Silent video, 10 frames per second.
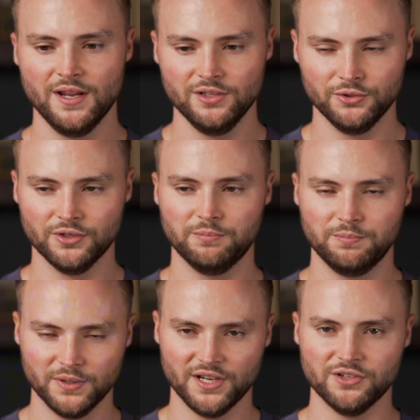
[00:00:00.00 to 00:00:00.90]
you could
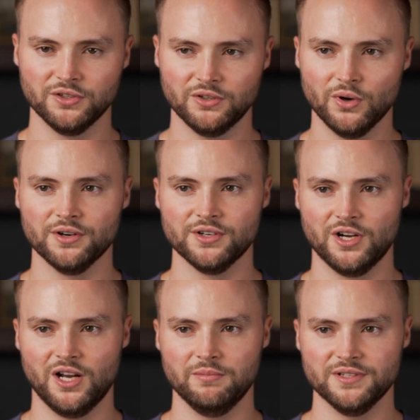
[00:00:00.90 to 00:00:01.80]
potentially quit your
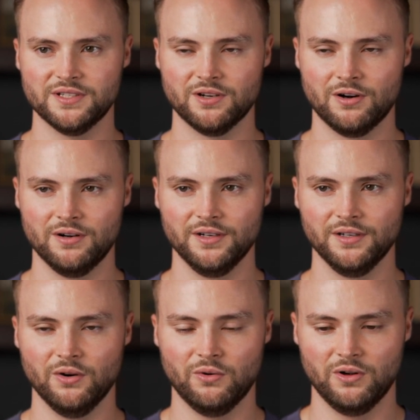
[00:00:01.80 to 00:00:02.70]
job and start
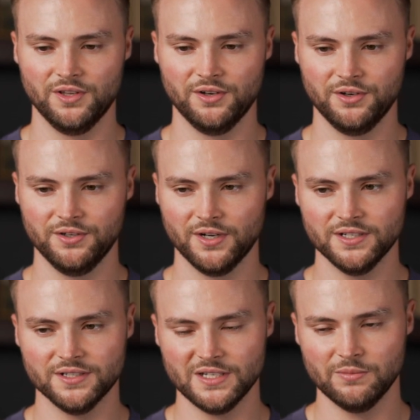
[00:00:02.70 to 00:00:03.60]
and go all in on your agency.